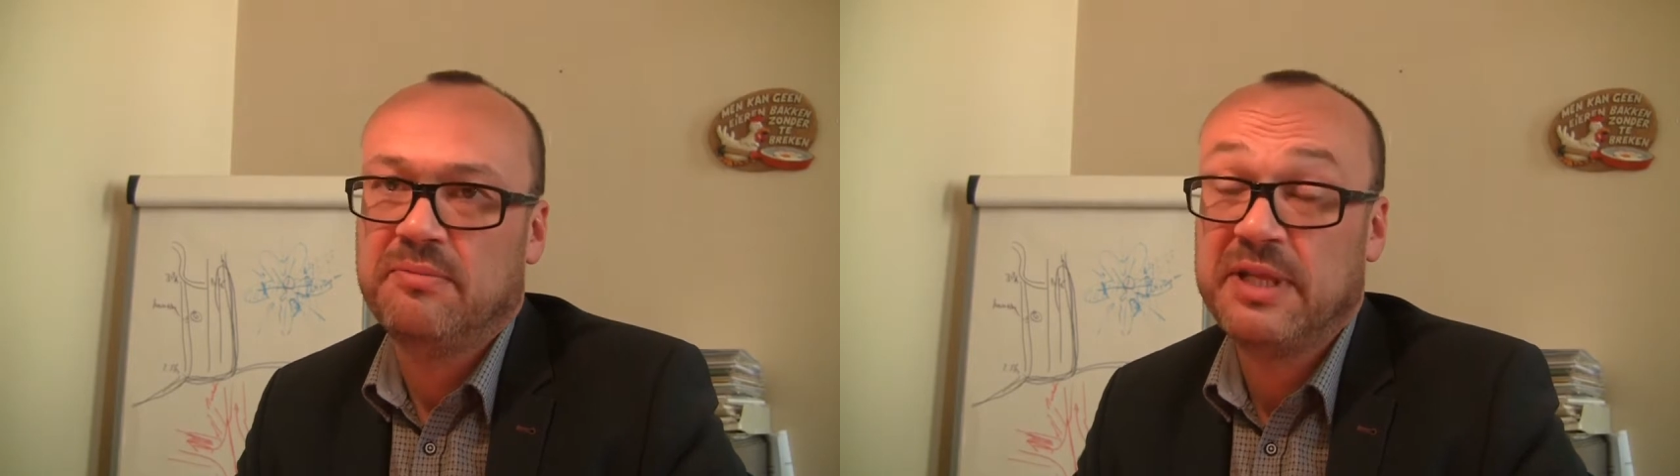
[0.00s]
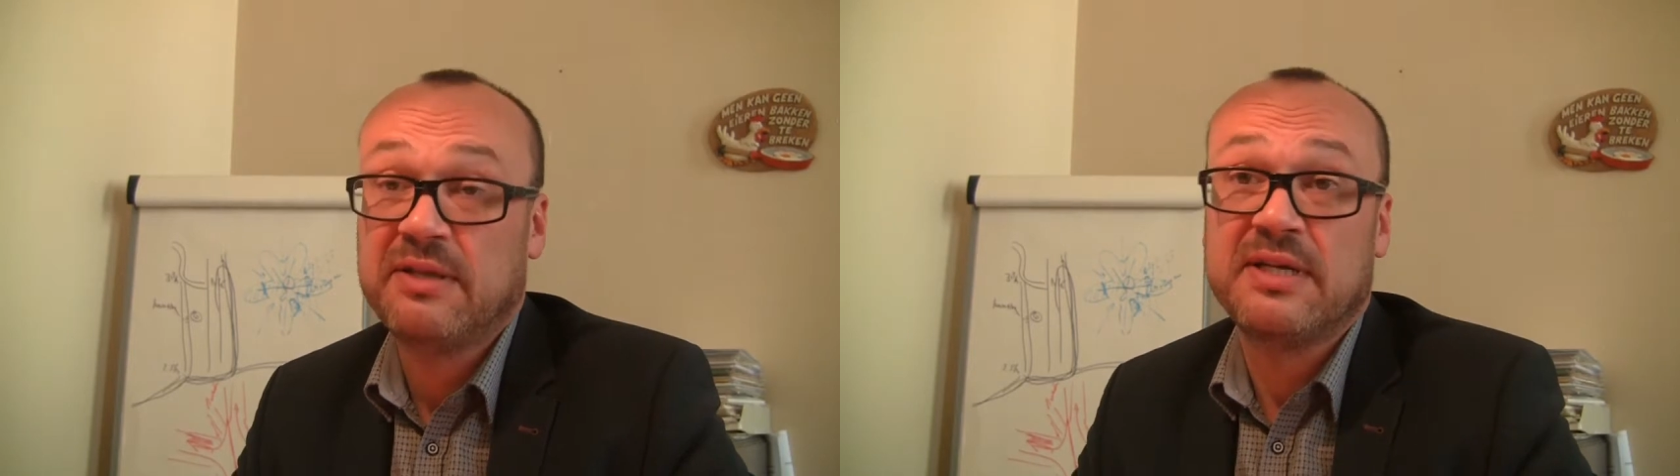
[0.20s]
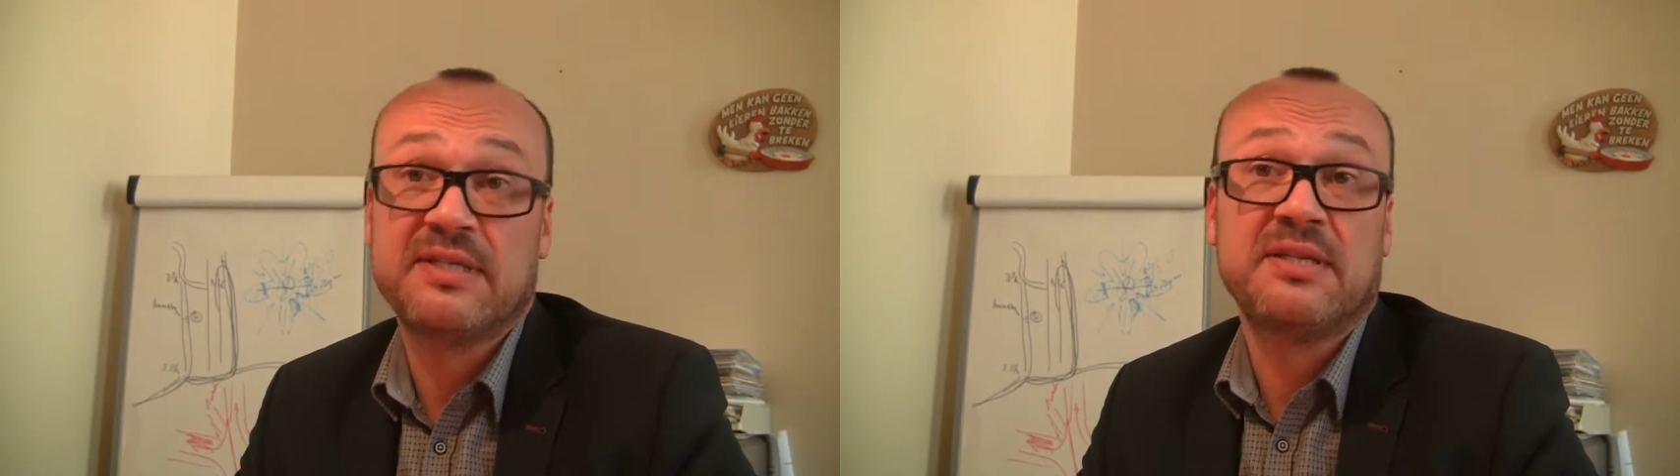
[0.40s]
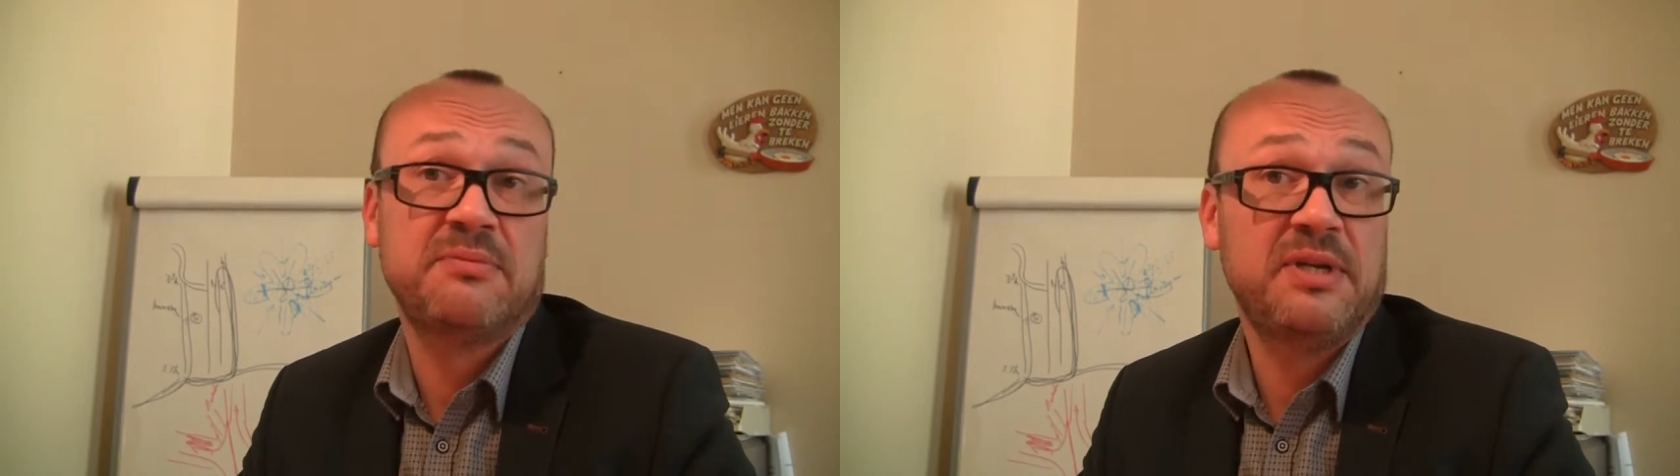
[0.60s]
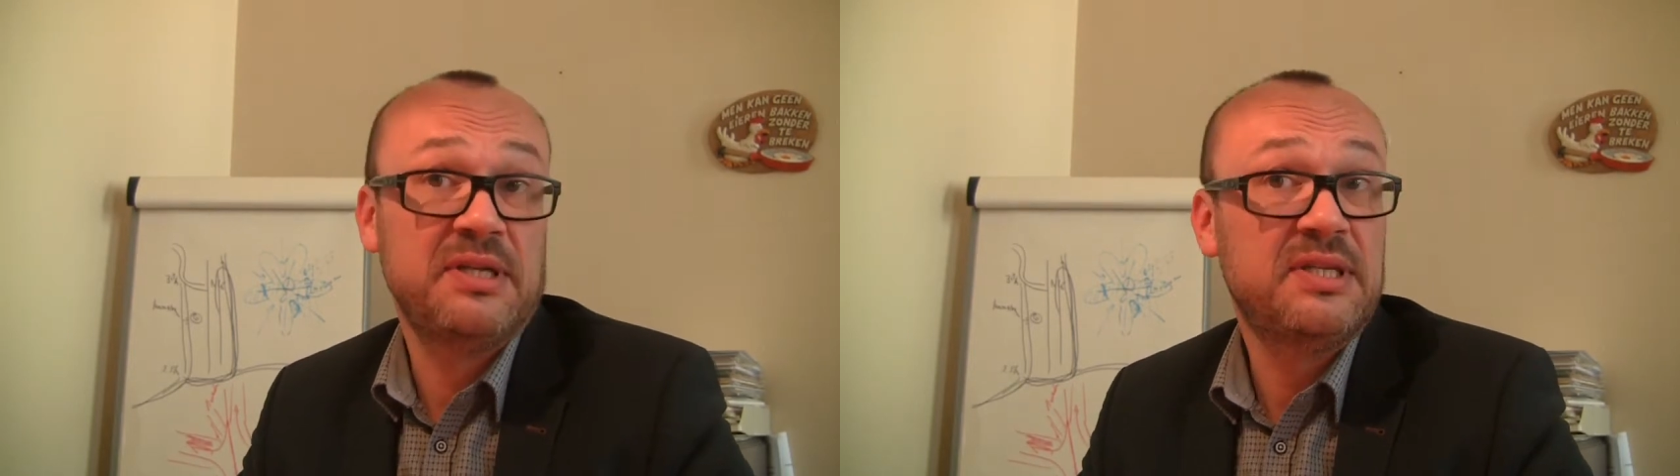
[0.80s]
better
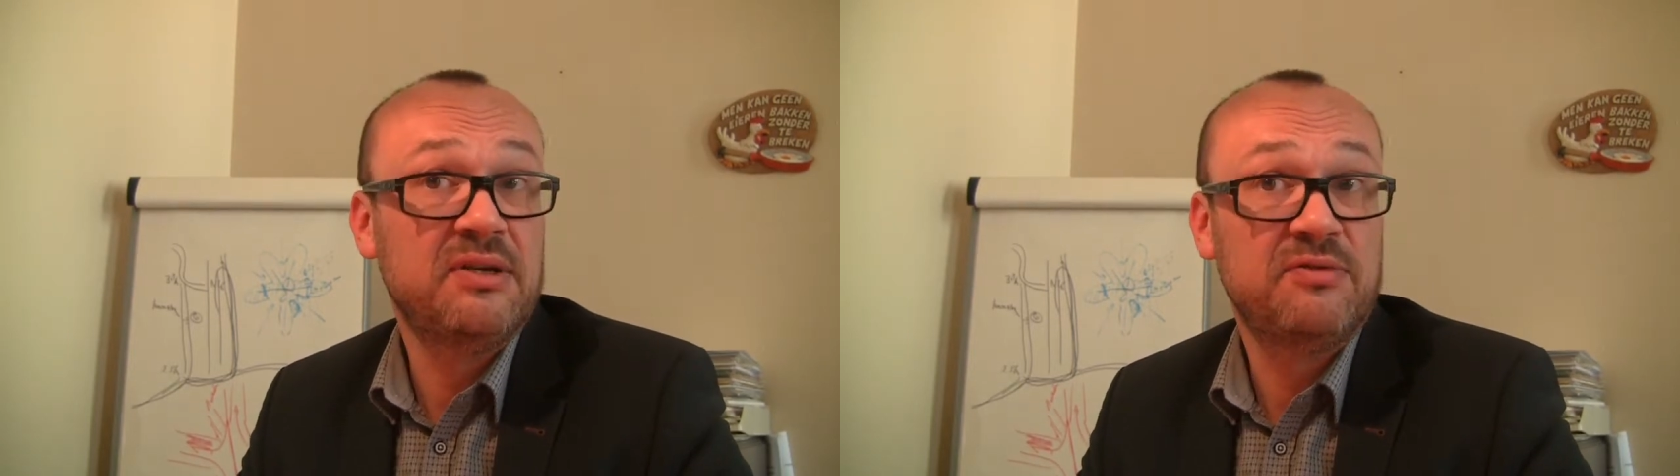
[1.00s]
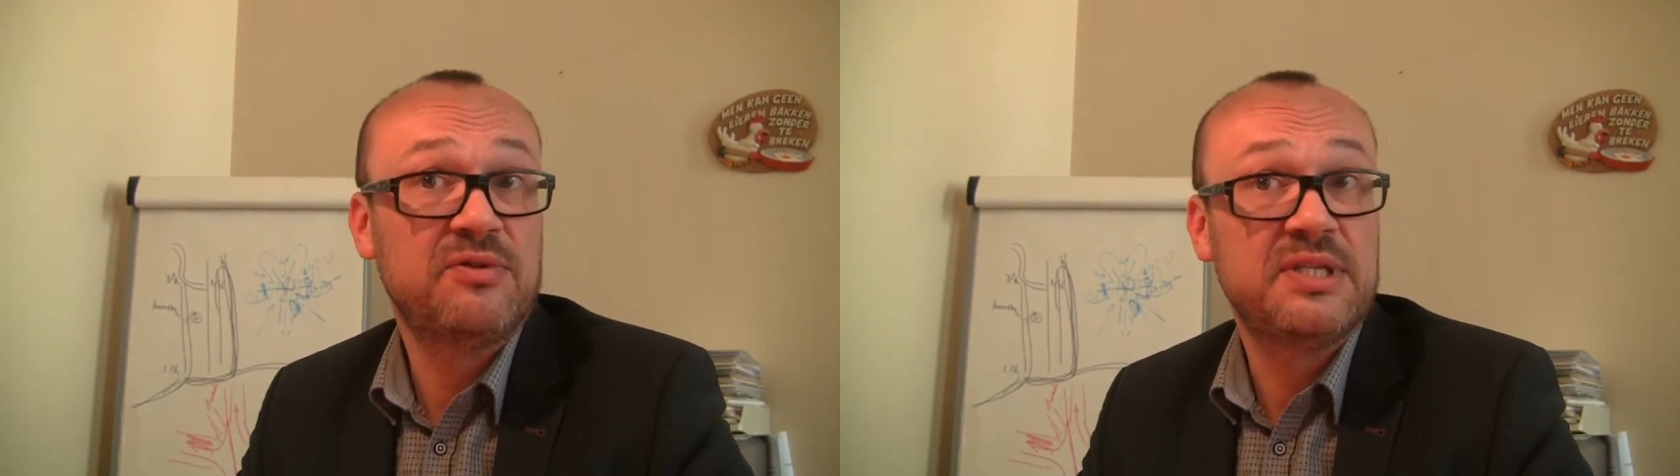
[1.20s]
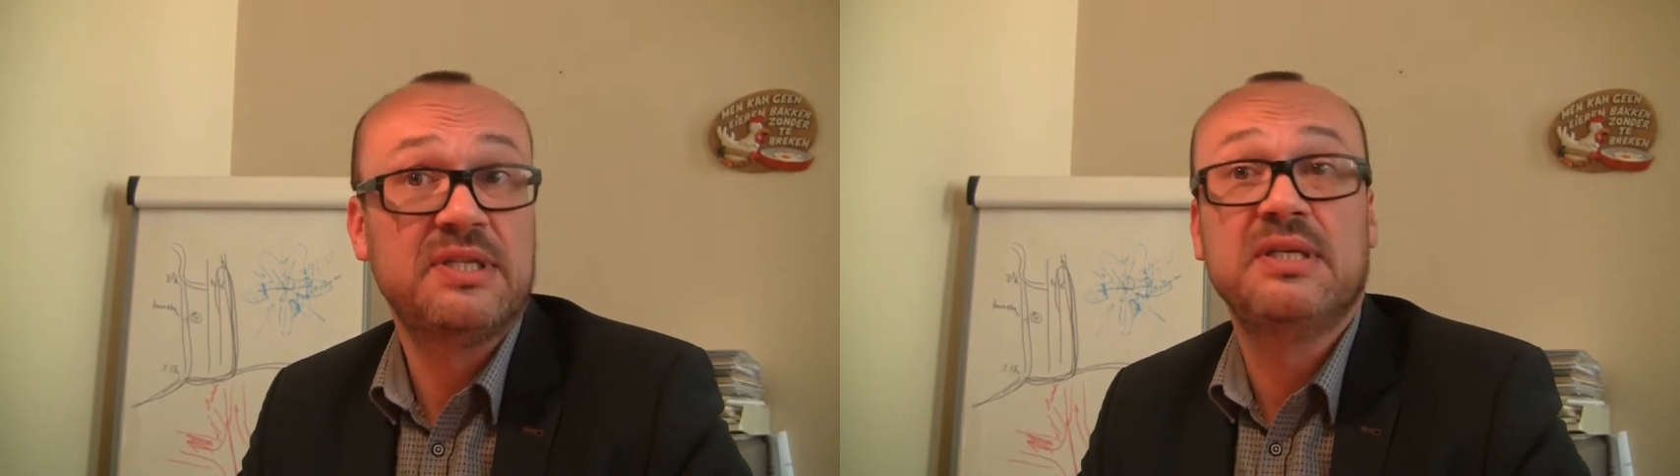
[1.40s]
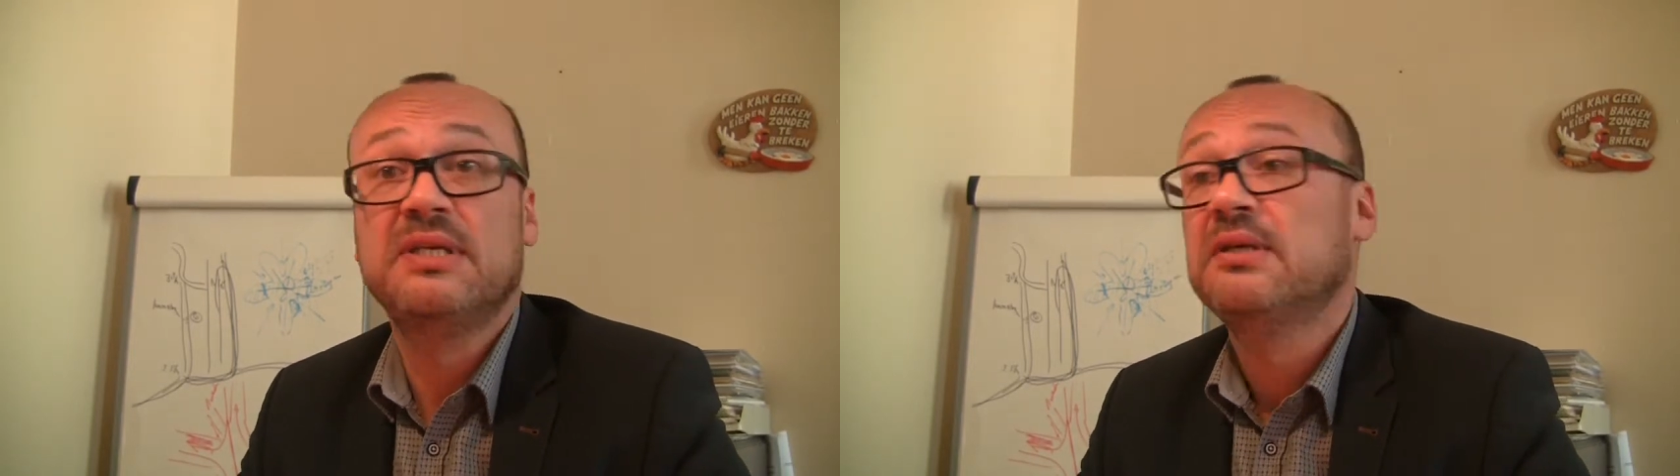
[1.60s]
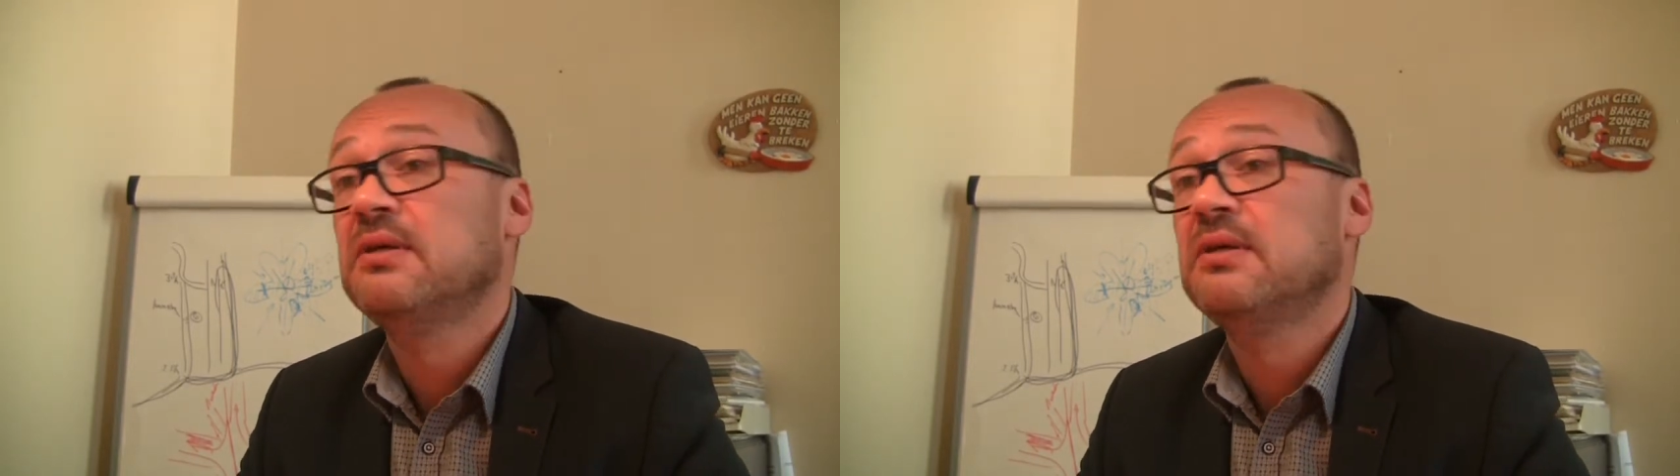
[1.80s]
accessibility of your city,